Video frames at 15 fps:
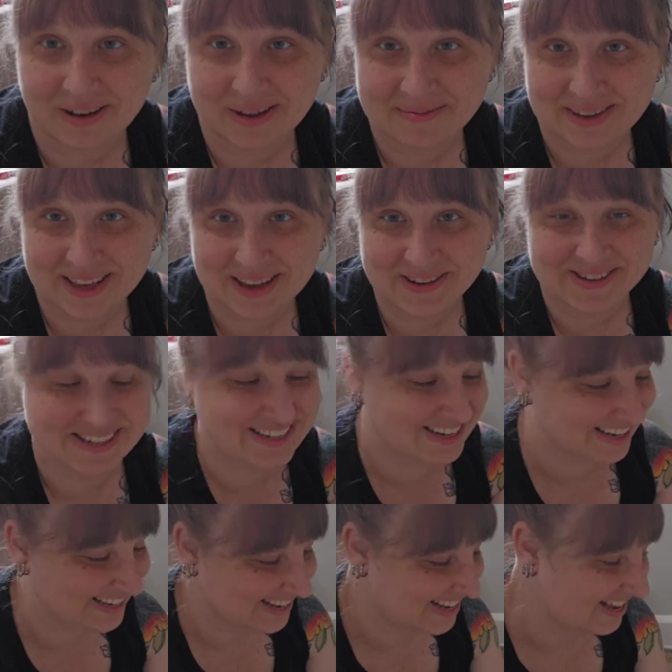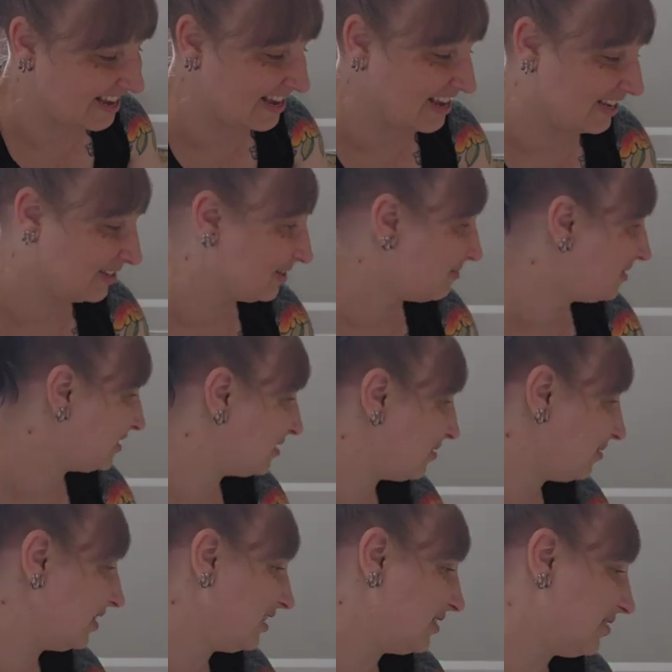can be used. So I'm going to
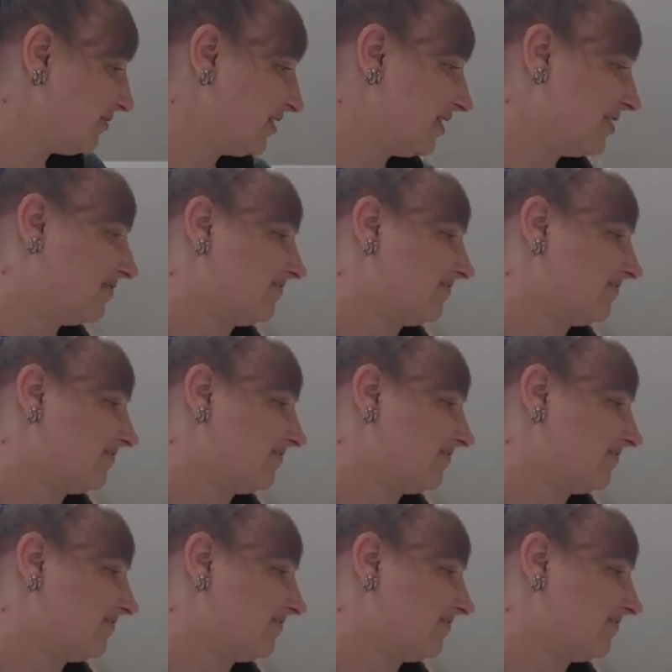scoot these over.